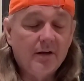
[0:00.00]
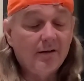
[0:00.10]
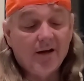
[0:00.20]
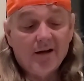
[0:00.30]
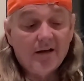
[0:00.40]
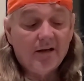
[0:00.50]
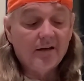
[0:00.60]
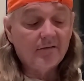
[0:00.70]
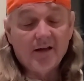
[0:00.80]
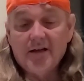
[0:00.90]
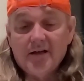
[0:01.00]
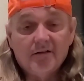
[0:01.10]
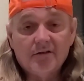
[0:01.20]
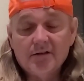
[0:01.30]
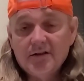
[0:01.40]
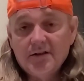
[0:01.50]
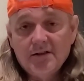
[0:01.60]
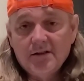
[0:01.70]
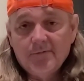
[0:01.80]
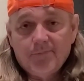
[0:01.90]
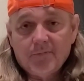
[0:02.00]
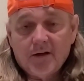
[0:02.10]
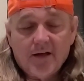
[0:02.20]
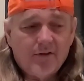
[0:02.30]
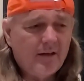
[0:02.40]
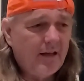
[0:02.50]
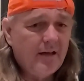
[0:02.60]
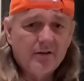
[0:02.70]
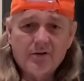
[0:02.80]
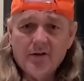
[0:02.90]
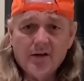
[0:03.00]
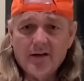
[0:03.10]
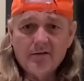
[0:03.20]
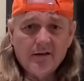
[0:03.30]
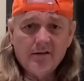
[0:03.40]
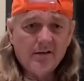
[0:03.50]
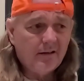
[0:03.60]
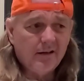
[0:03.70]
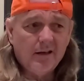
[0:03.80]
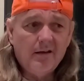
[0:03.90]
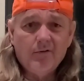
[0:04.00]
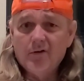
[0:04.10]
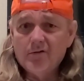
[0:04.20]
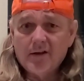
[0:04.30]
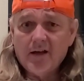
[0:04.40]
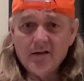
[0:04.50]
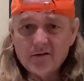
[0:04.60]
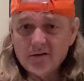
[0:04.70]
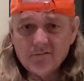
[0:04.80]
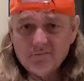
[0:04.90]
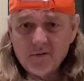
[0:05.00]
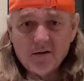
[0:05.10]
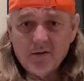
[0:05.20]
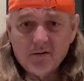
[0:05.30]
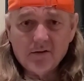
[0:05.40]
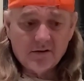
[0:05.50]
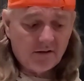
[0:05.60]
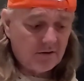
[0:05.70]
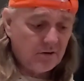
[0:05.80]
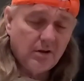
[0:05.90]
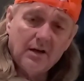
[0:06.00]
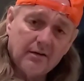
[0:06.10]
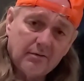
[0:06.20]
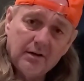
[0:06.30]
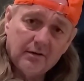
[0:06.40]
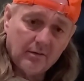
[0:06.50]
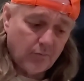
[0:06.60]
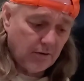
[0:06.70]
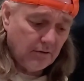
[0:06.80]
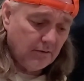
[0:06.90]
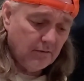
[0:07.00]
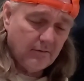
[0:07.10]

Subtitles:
end. I like 9s. I think Angus Young, AC/DC, I think he even used 8s, maybe on his SG, I was reading somewhere.